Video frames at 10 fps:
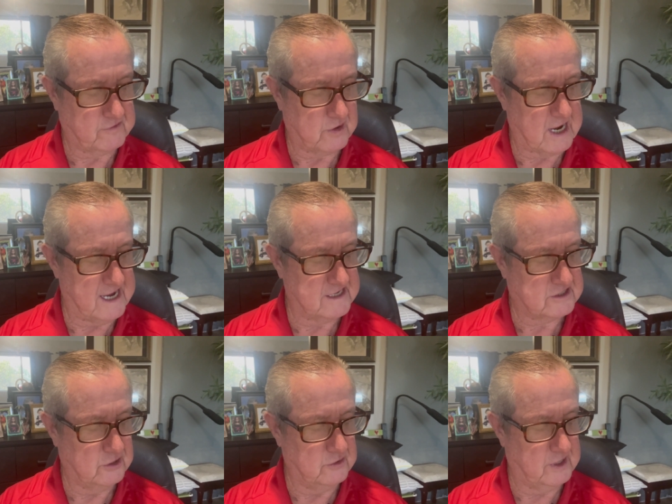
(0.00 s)
Christ
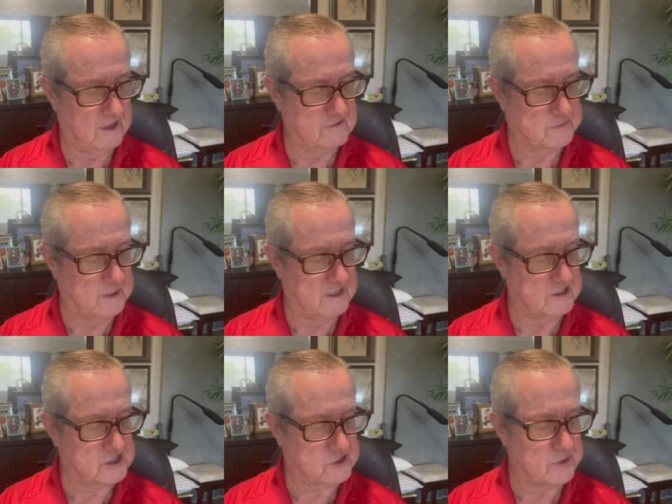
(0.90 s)
who gives me the
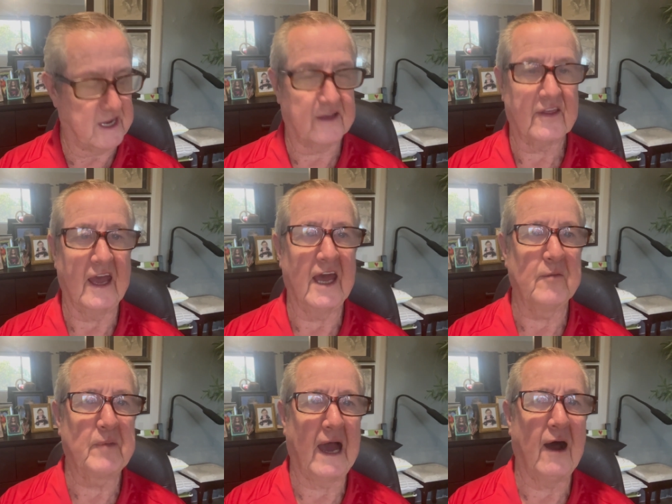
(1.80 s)
strength
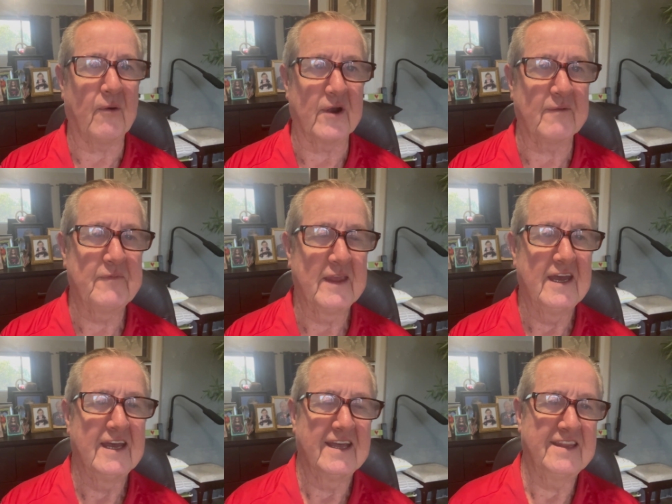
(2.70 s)
and power.
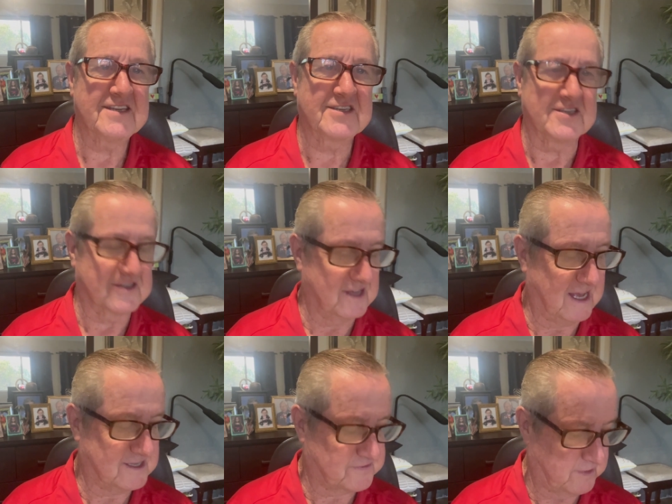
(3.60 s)
This is,
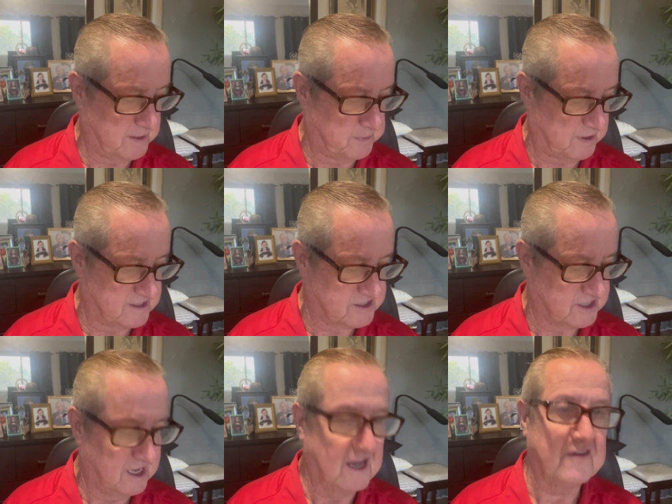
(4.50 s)
that's Philippians
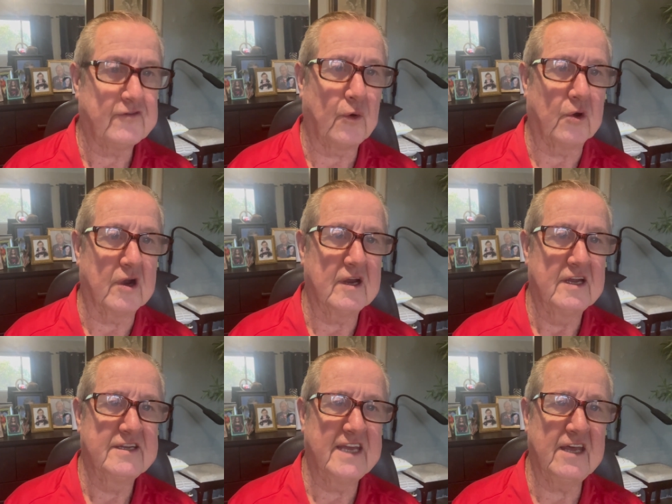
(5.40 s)
4
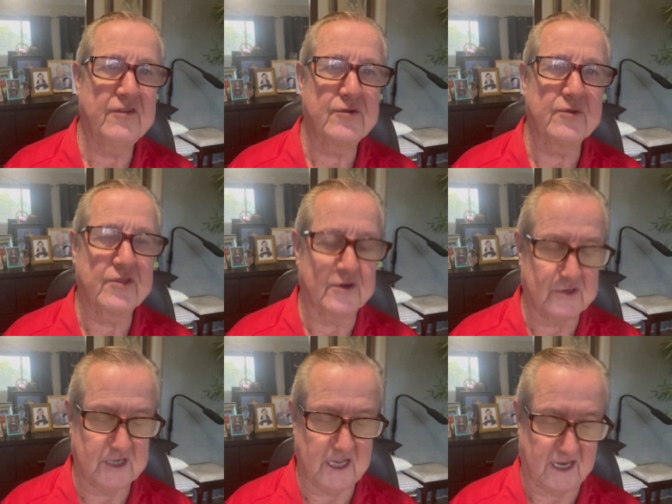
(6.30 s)
10 through
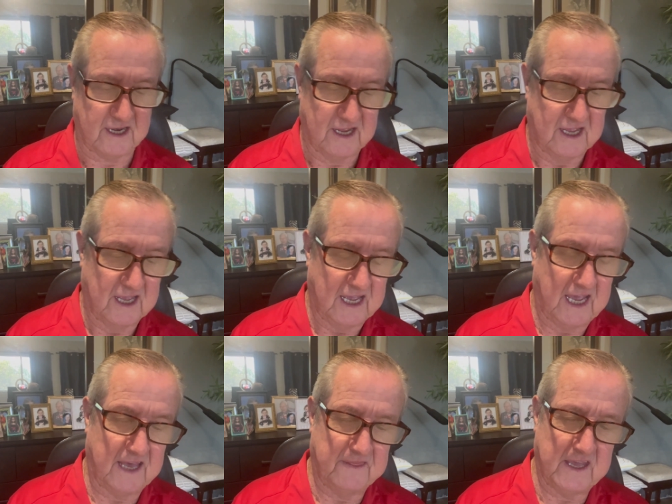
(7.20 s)
13.
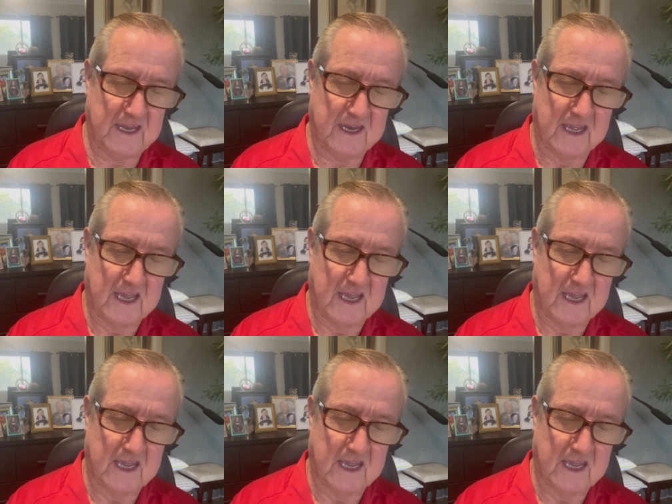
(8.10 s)
And then